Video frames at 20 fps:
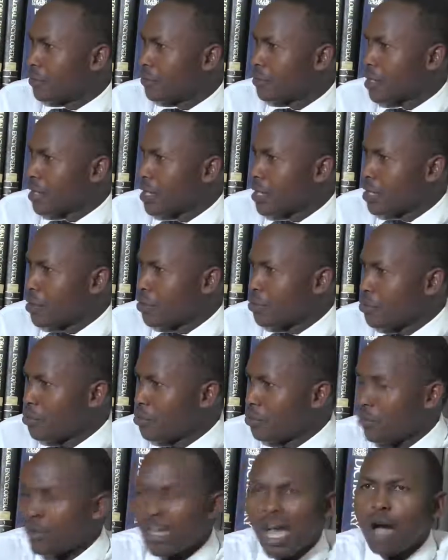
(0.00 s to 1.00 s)
Yes.
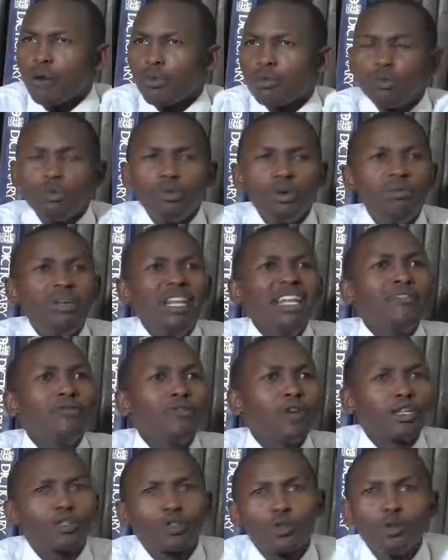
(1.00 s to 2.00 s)
Yeah, we believe
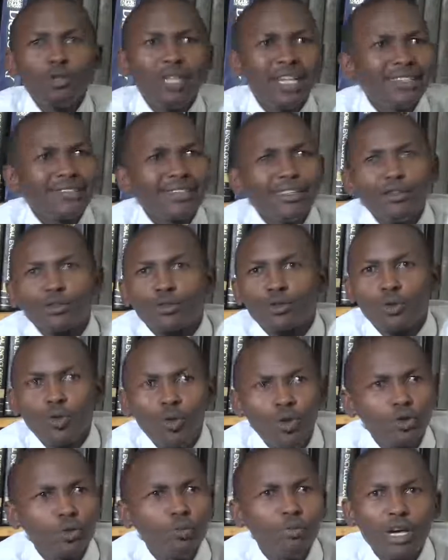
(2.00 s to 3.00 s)
we are students in
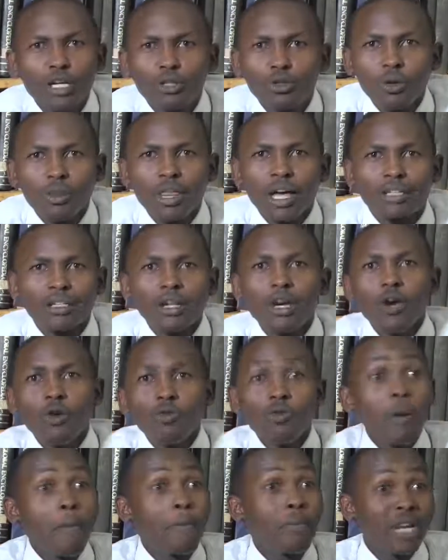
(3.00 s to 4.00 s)
school to make sure that
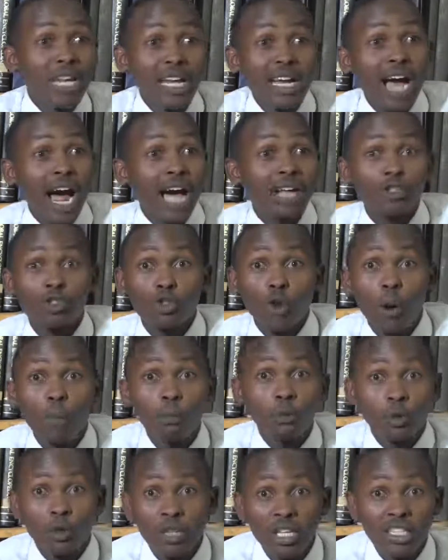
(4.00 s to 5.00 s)
we bring a
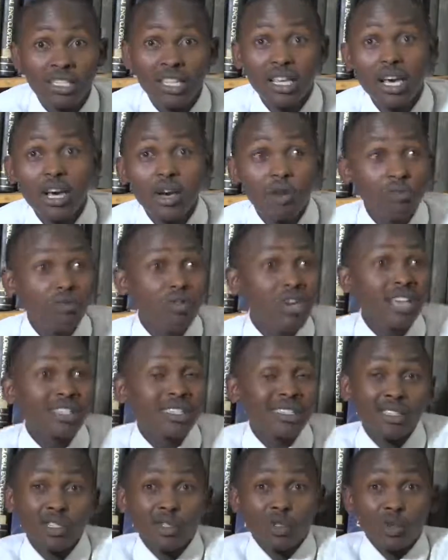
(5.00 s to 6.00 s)
stop to this. We are
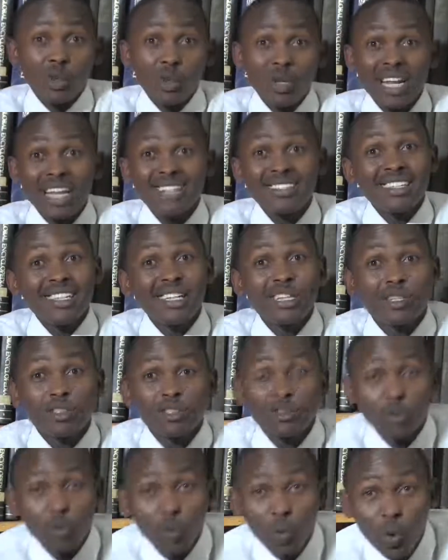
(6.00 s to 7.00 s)
students in
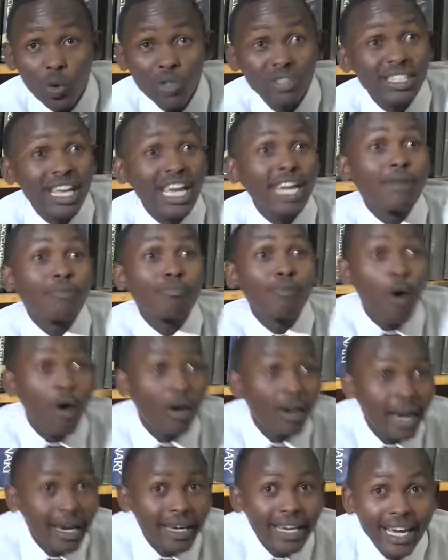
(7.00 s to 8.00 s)
schools and
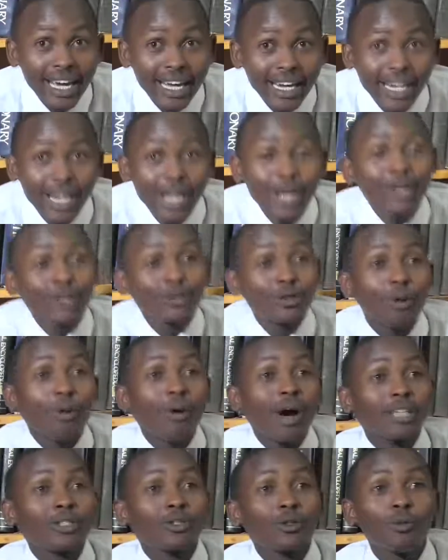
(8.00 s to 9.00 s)
born again so
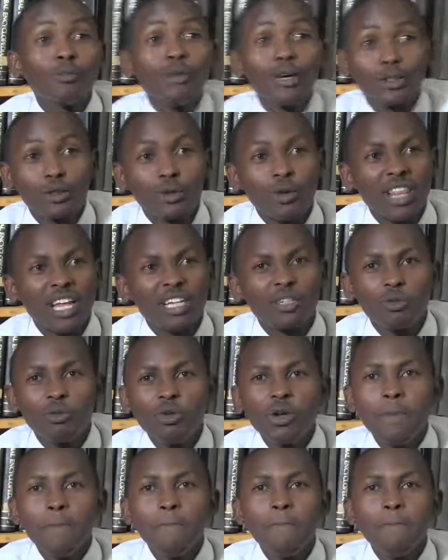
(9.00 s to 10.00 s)
as to make sure that
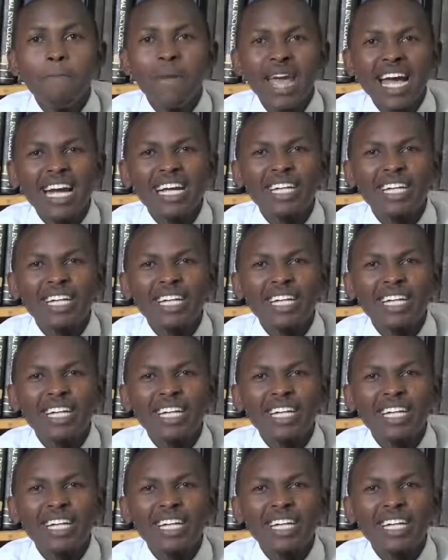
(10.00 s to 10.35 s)
we make